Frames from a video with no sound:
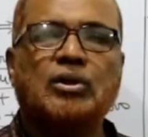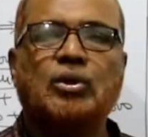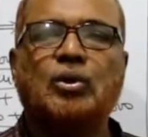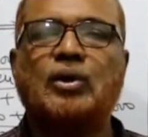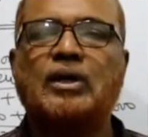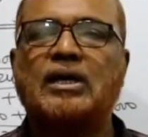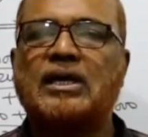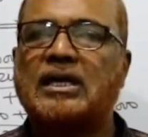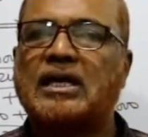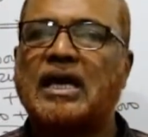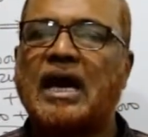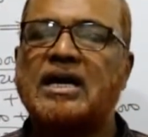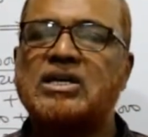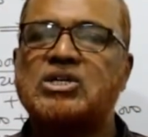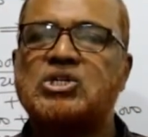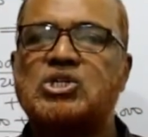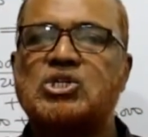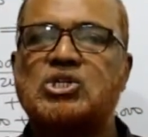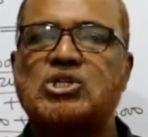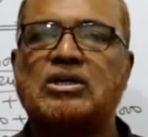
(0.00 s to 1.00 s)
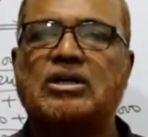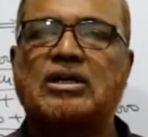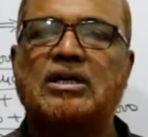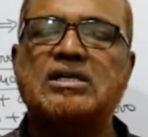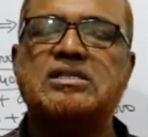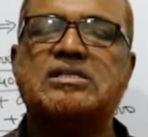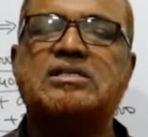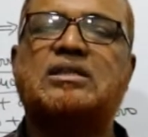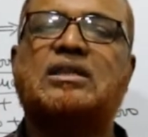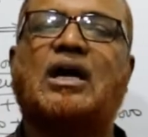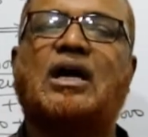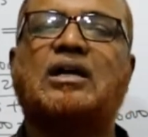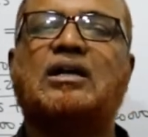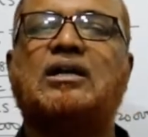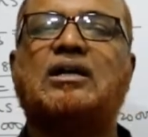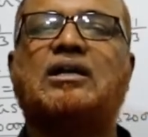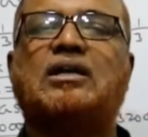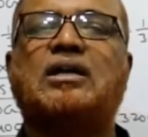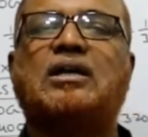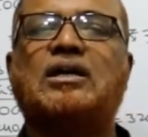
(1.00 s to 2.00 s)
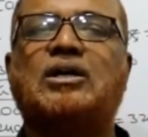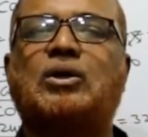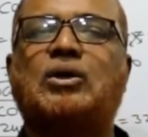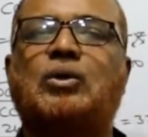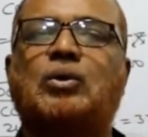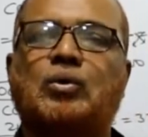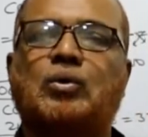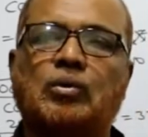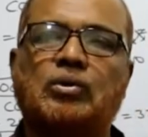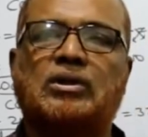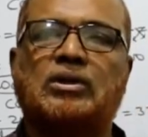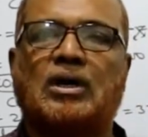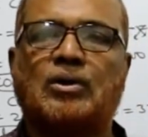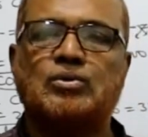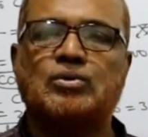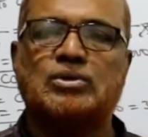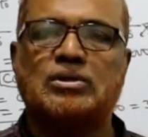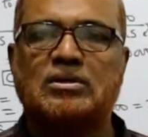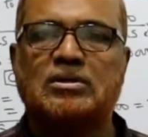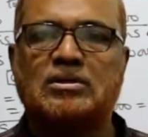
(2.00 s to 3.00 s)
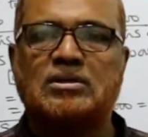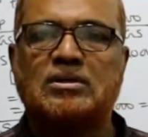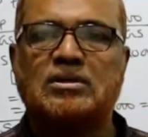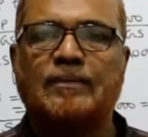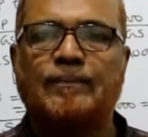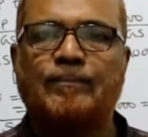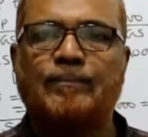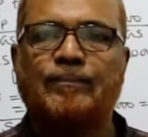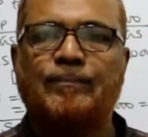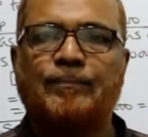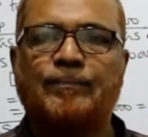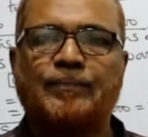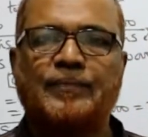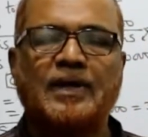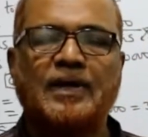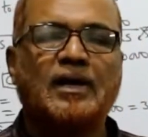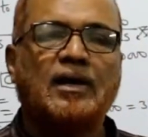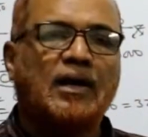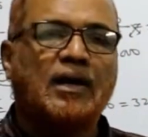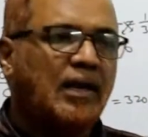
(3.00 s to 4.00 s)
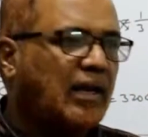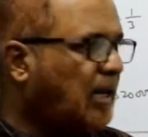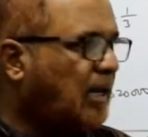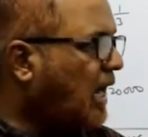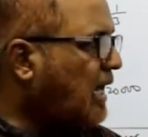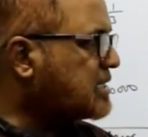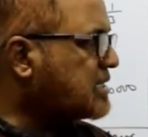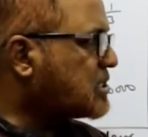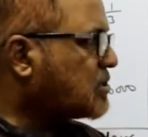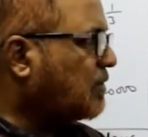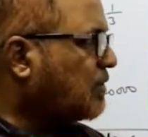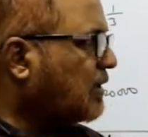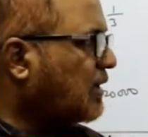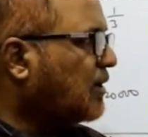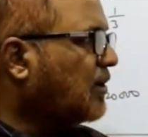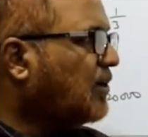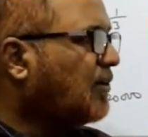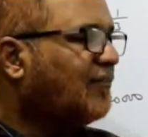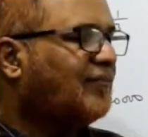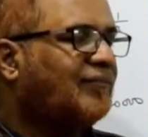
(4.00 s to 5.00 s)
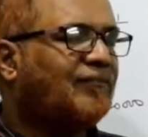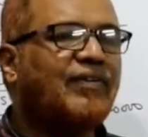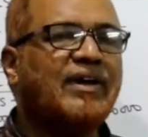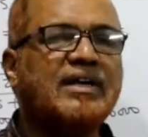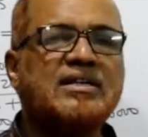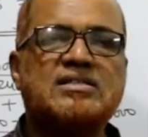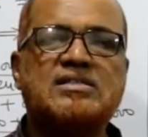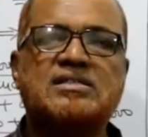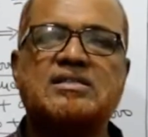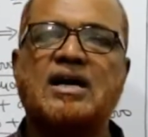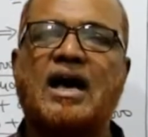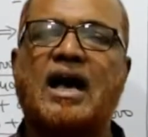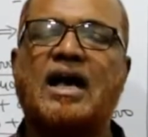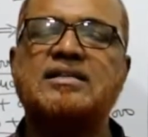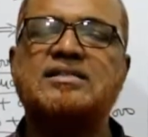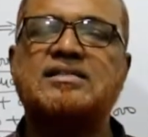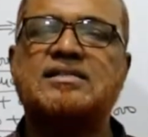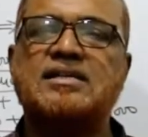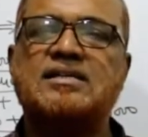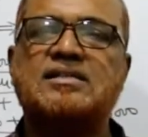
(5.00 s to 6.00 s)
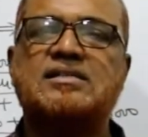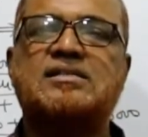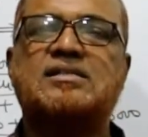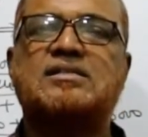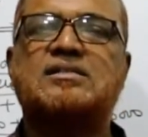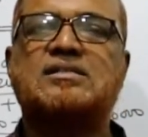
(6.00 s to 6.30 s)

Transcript: so cash is 32000 last one fixed assets